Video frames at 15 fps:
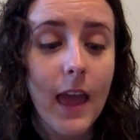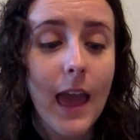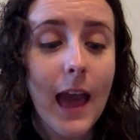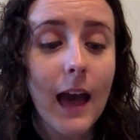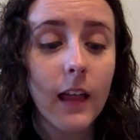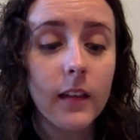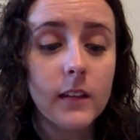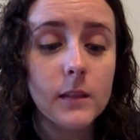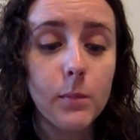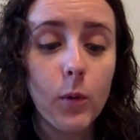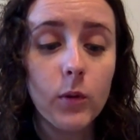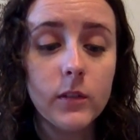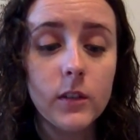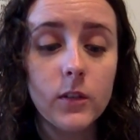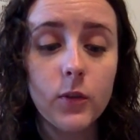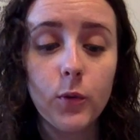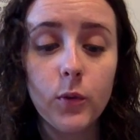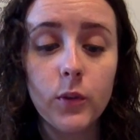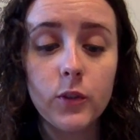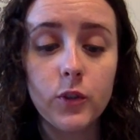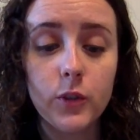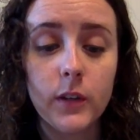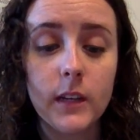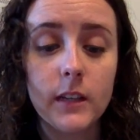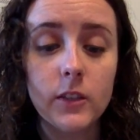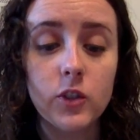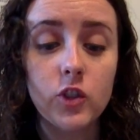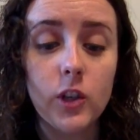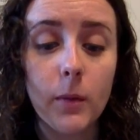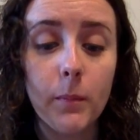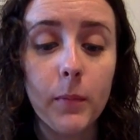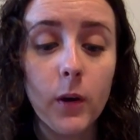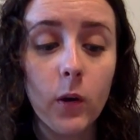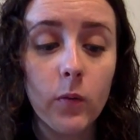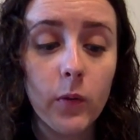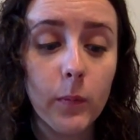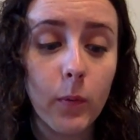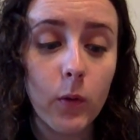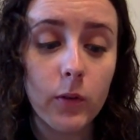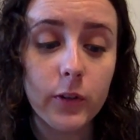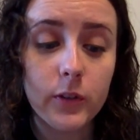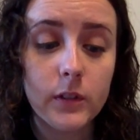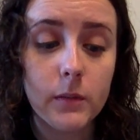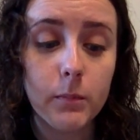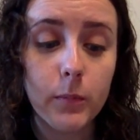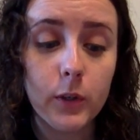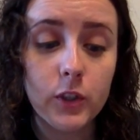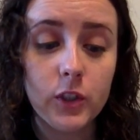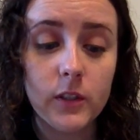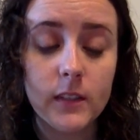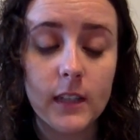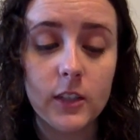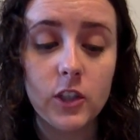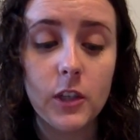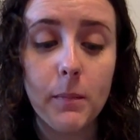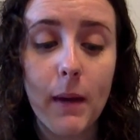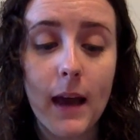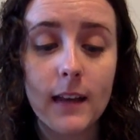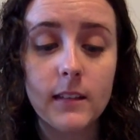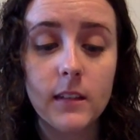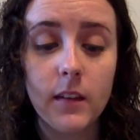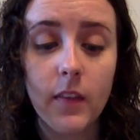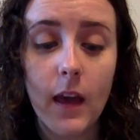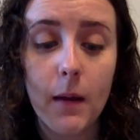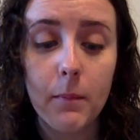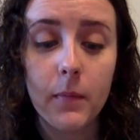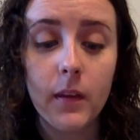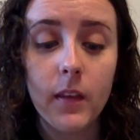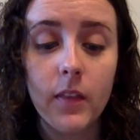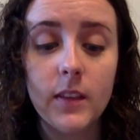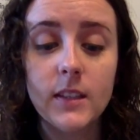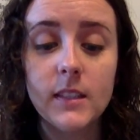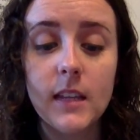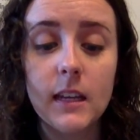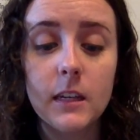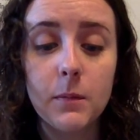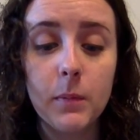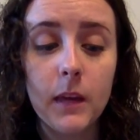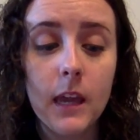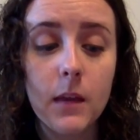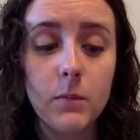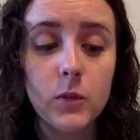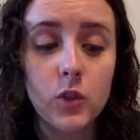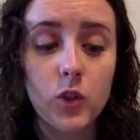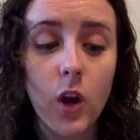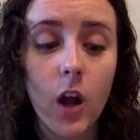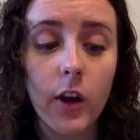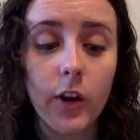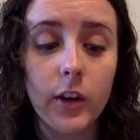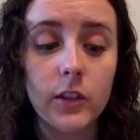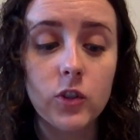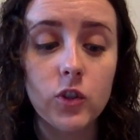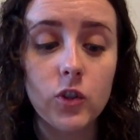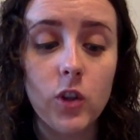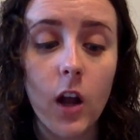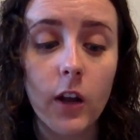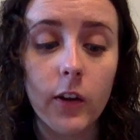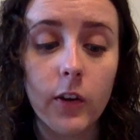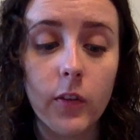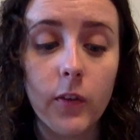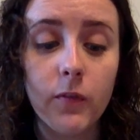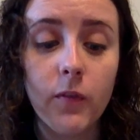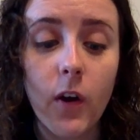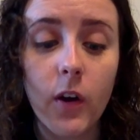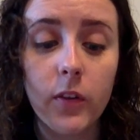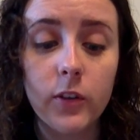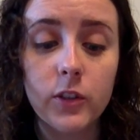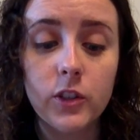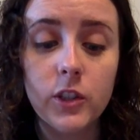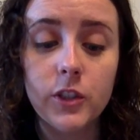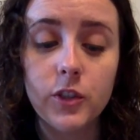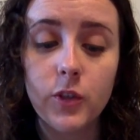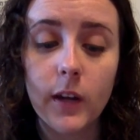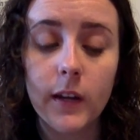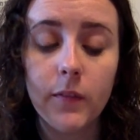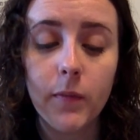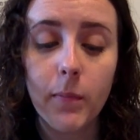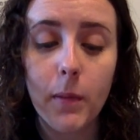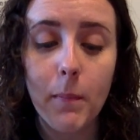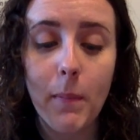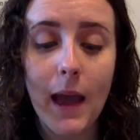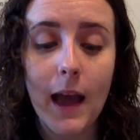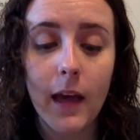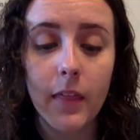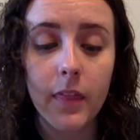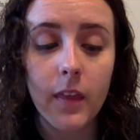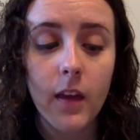Alex bolted through the trees, jumping over boulders and bushes as she passed them. The scent became stronger and stronger the farther she strayed from the path.